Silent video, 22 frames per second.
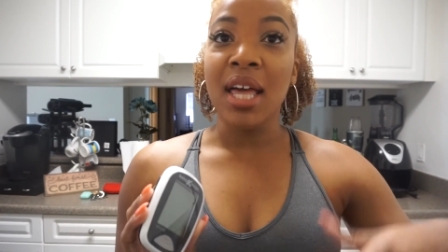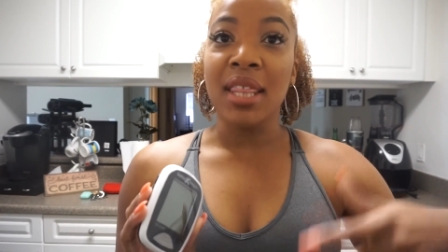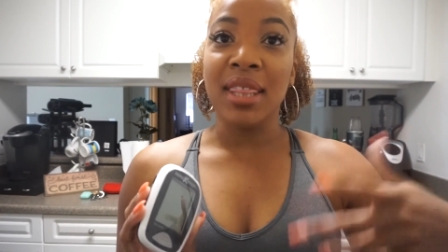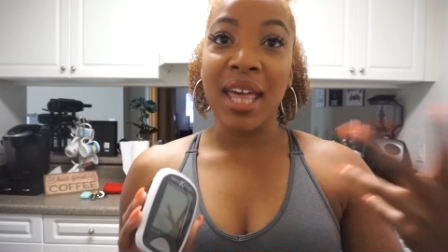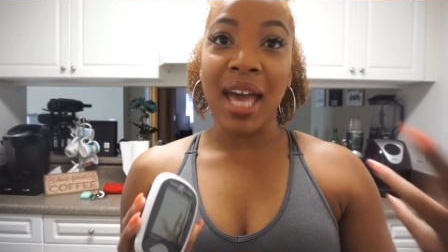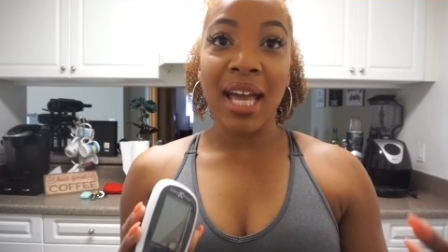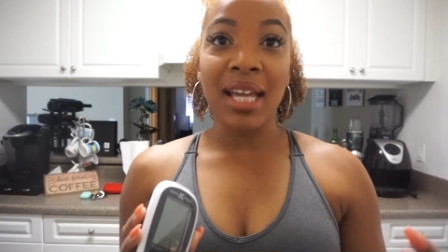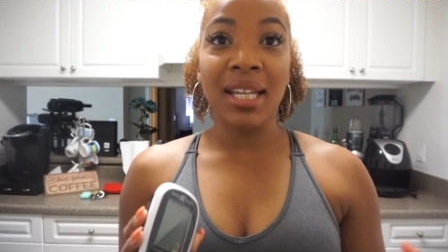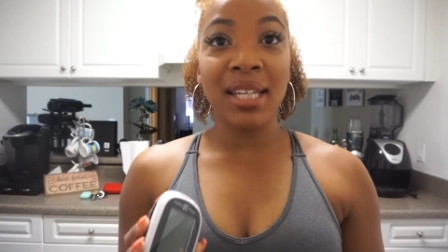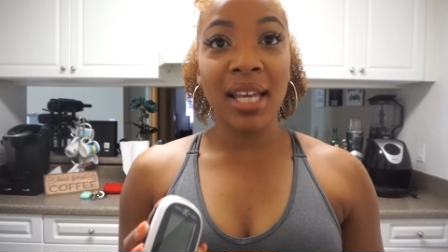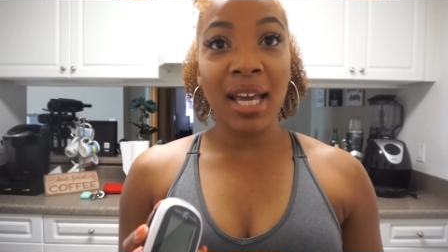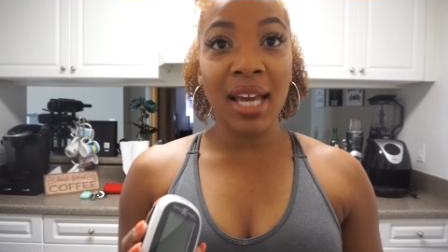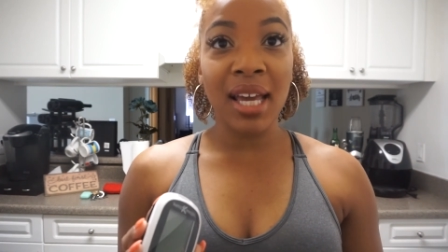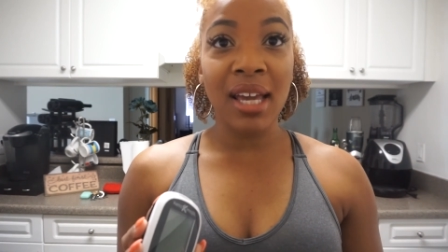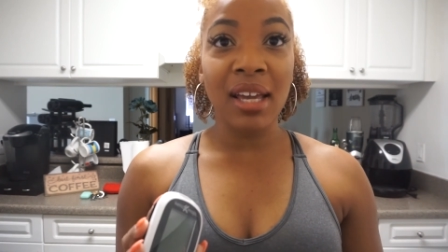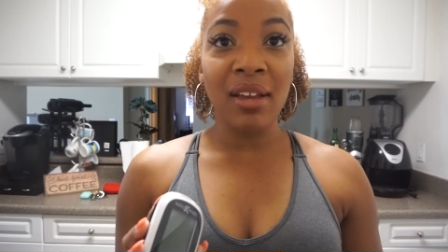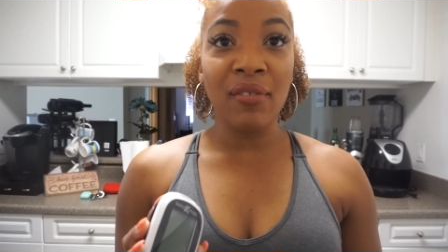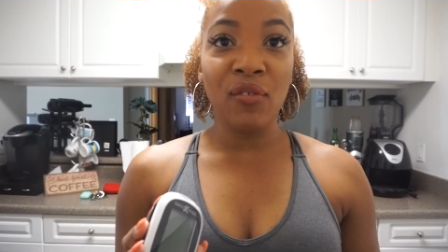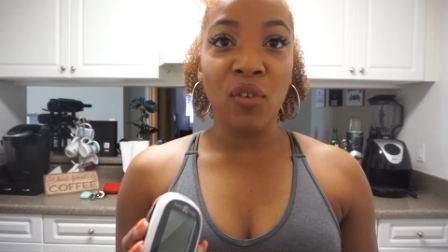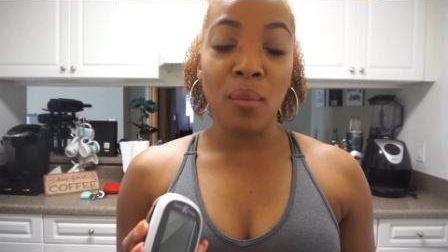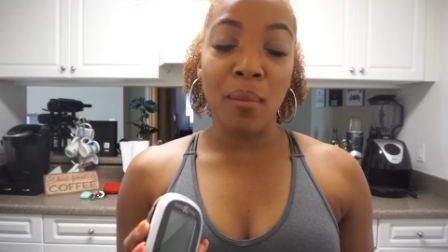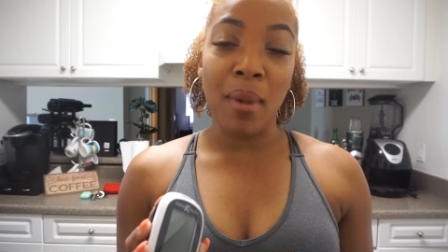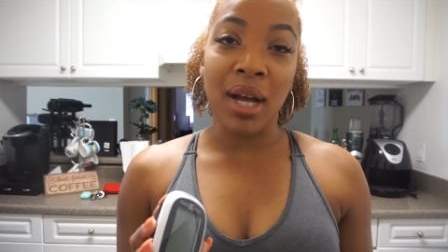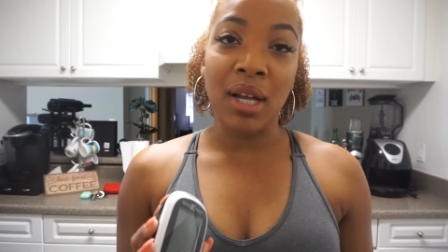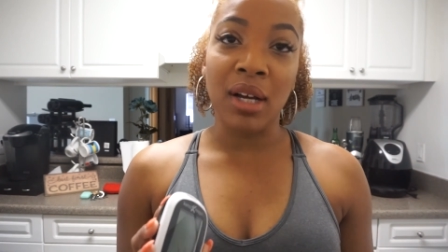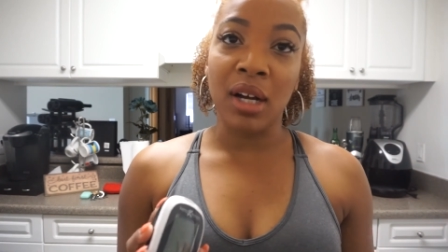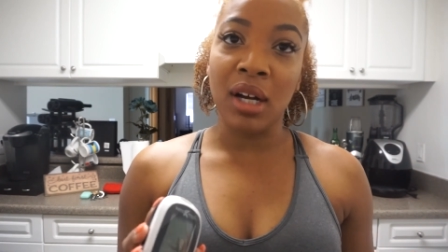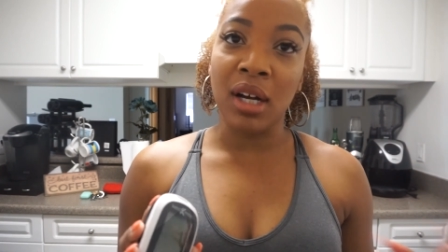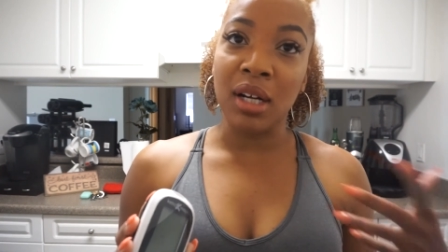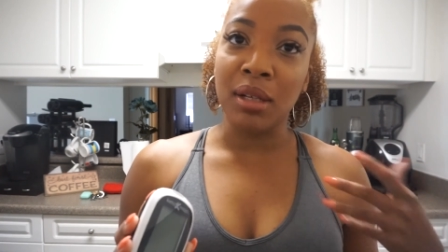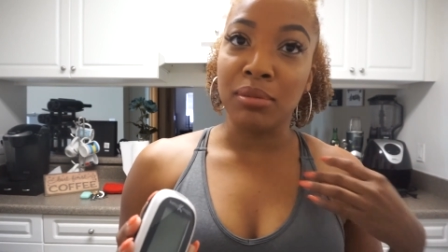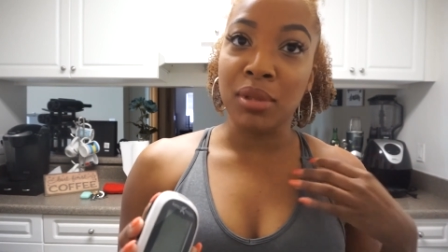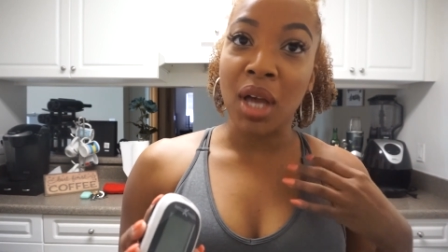that day for
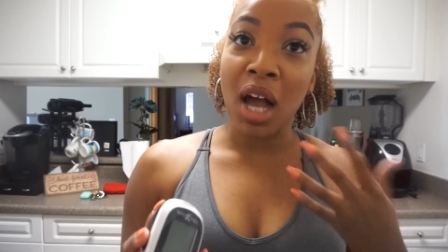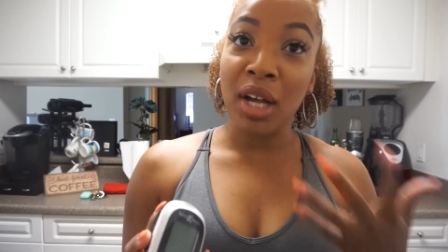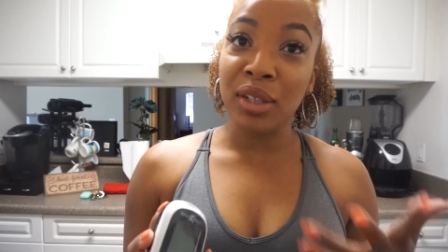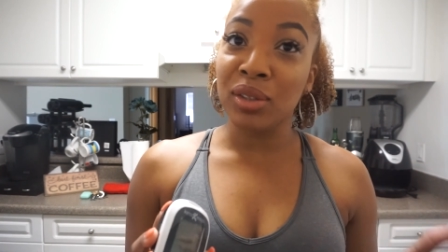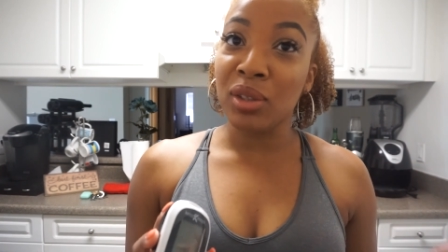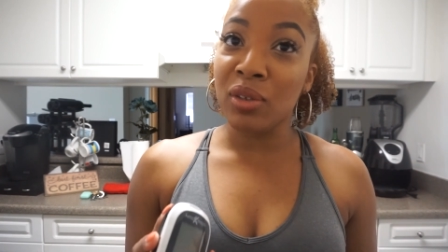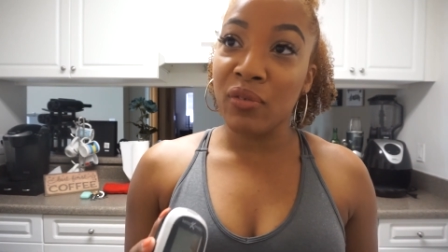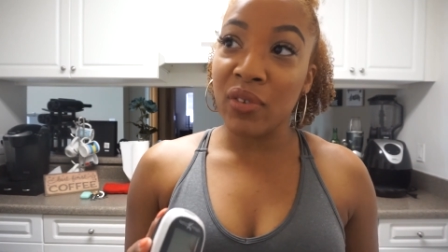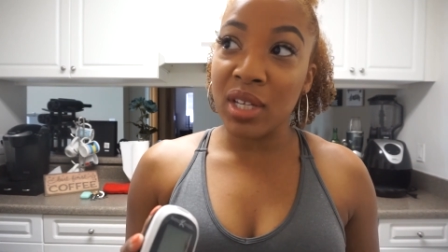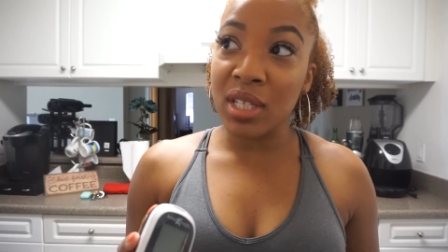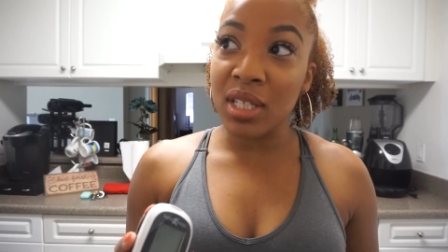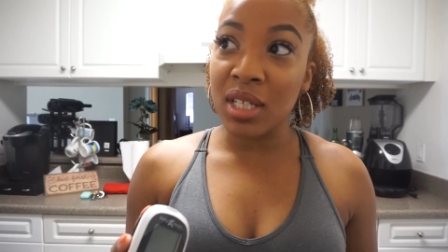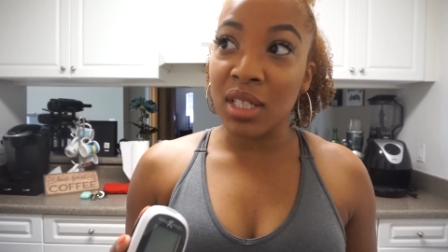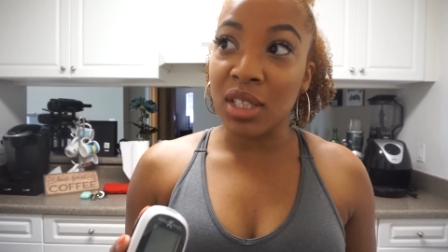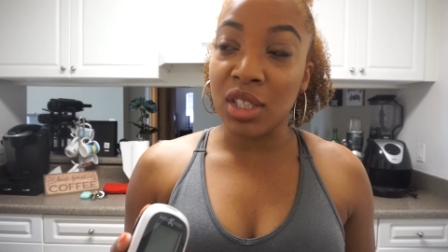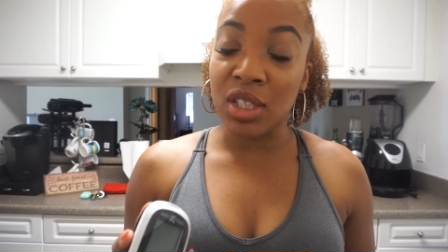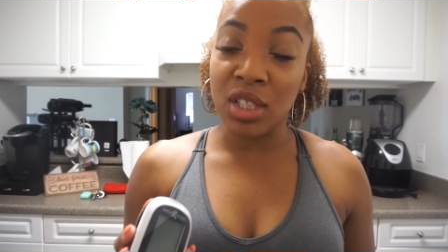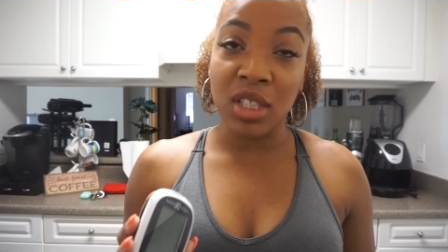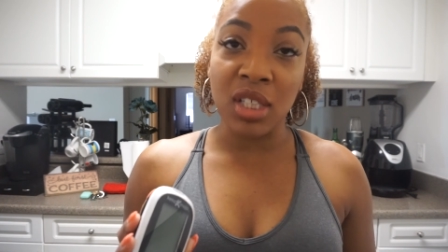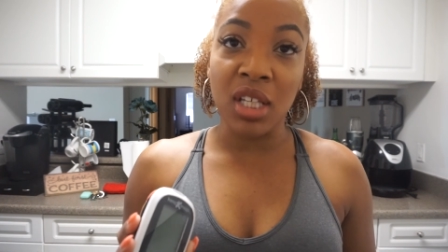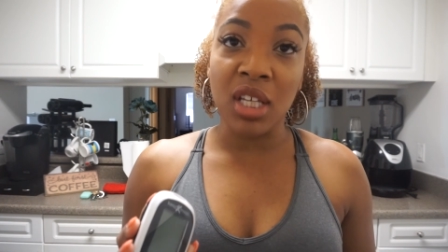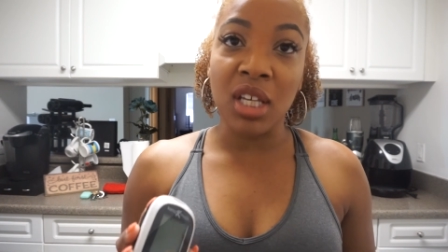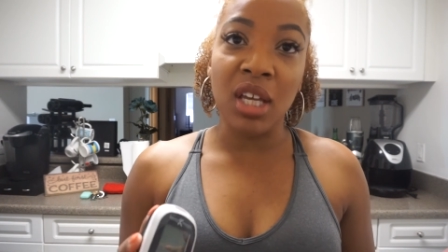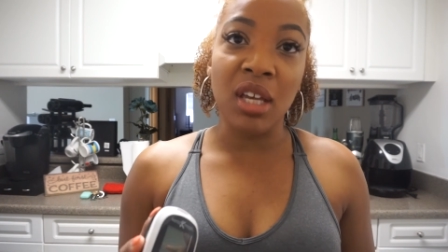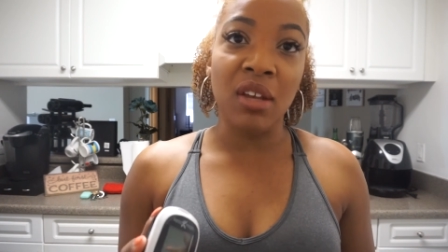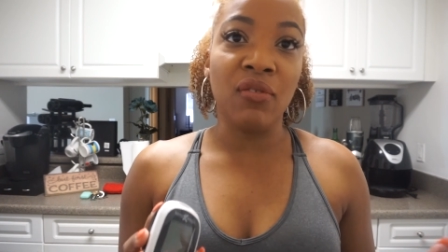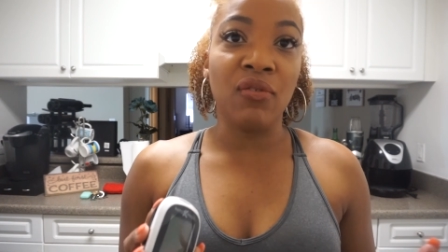my doctor visit to see